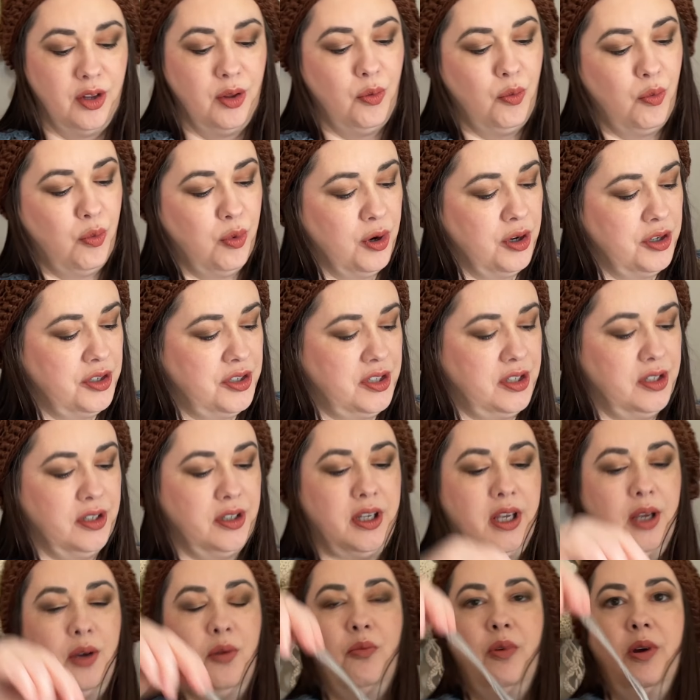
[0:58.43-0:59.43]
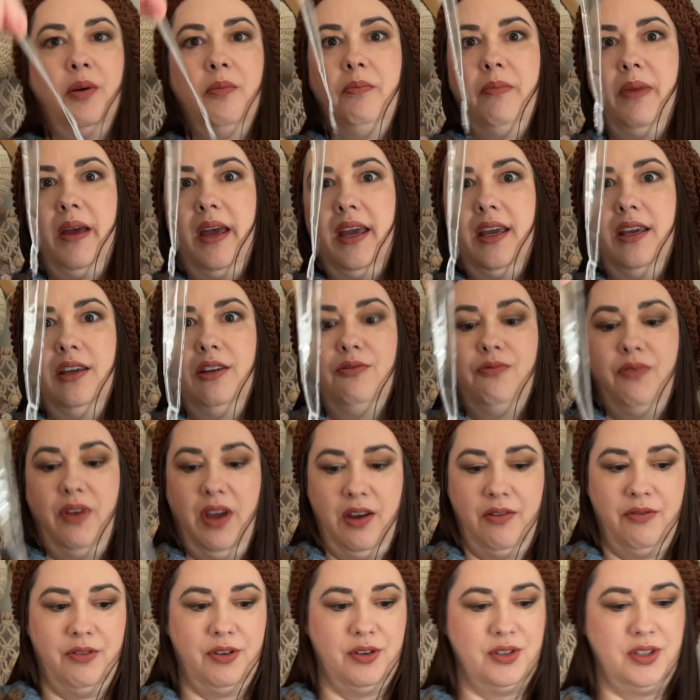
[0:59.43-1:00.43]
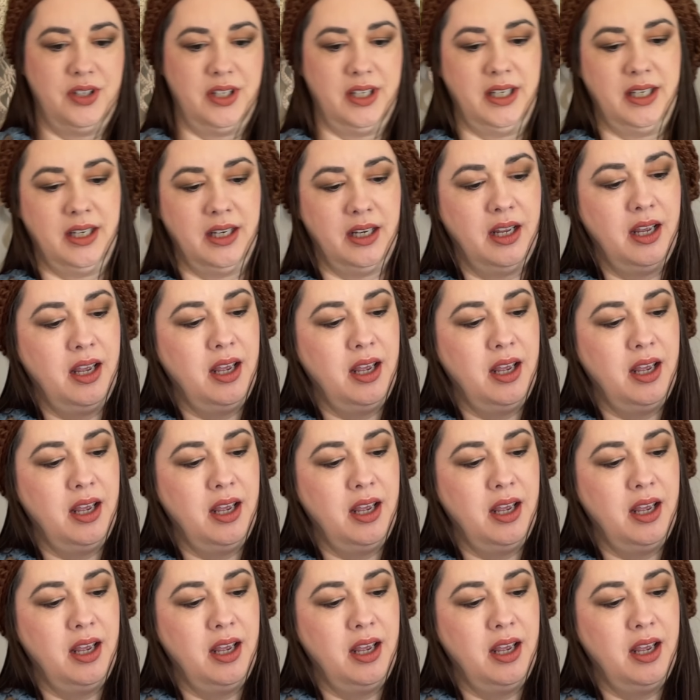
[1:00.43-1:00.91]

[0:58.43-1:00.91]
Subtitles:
Worst looking whip bag you've ever seen.